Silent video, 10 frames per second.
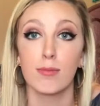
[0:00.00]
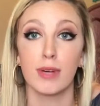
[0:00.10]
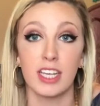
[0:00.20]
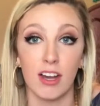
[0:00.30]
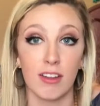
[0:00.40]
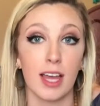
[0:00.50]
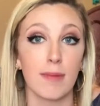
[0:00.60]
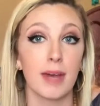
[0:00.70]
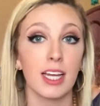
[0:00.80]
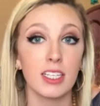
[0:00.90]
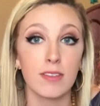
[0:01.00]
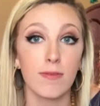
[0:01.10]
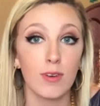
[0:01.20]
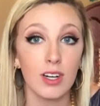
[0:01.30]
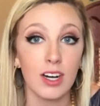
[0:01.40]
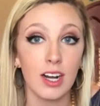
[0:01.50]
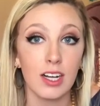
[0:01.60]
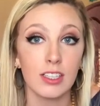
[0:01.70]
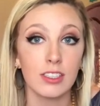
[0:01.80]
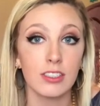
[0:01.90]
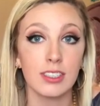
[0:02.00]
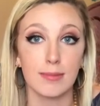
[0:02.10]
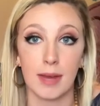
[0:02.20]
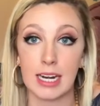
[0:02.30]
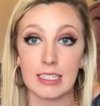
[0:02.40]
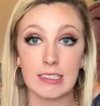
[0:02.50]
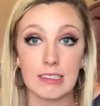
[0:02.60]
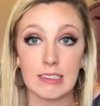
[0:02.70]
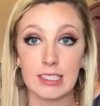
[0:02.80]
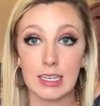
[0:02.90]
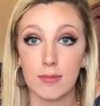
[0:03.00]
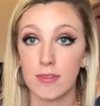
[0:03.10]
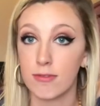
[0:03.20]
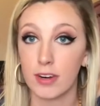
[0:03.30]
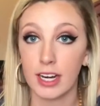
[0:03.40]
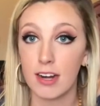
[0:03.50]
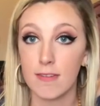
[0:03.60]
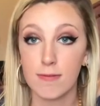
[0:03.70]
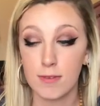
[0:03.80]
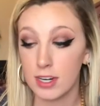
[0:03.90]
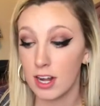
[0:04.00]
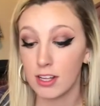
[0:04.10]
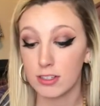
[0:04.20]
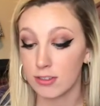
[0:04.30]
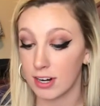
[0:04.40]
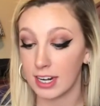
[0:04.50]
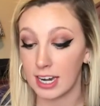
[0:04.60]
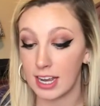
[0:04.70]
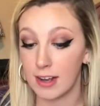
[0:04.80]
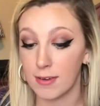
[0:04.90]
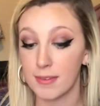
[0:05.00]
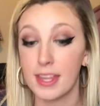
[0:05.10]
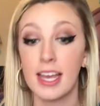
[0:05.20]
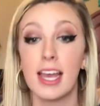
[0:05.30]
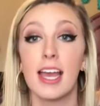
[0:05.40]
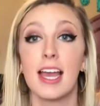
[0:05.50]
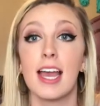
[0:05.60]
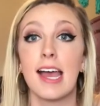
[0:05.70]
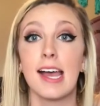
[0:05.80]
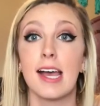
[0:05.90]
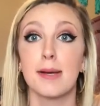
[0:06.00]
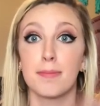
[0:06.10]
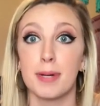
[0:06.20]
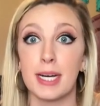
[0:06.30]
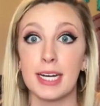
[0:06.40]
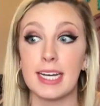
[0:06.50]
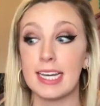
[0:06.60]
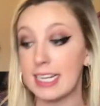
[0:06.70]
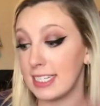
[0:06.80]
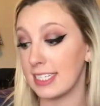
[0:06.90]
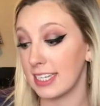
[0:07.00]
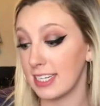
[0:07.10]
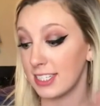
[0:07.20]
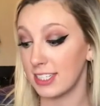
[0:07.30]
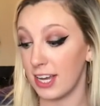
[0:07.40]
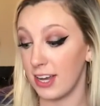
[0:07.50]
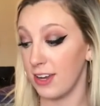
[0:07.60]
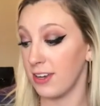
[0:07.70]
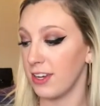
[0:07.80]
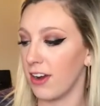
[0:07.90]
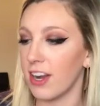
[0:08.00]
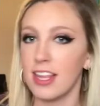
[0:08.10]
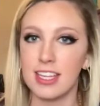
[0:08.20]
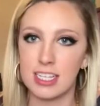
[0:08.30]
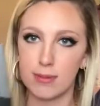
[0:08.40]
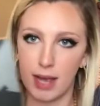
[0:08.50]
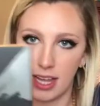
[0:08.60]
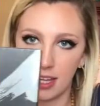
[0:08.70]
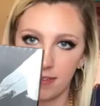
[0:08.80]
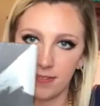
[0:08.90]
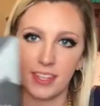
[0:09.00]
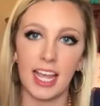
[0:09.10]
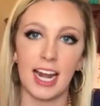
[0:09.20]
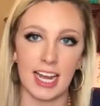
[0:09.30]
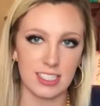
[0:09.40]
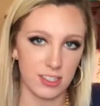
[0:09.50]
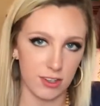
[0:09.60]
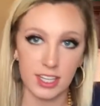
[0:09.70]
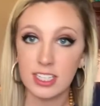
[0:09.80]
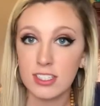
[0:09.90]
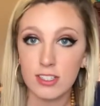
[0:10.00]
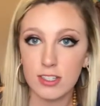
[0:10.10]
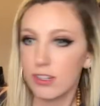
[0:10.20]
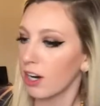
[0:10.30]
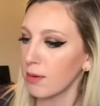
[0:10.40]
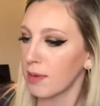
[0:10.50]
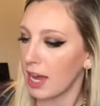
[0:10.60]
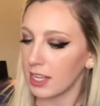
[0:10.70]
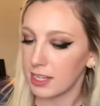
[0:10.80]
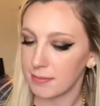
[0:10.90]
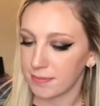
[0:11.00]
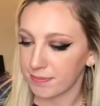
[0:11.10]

but y'all, that palette's $40 and Madison just can't be freaking out $40 right now. But, so y'all got this palette and I still think this is a great palette.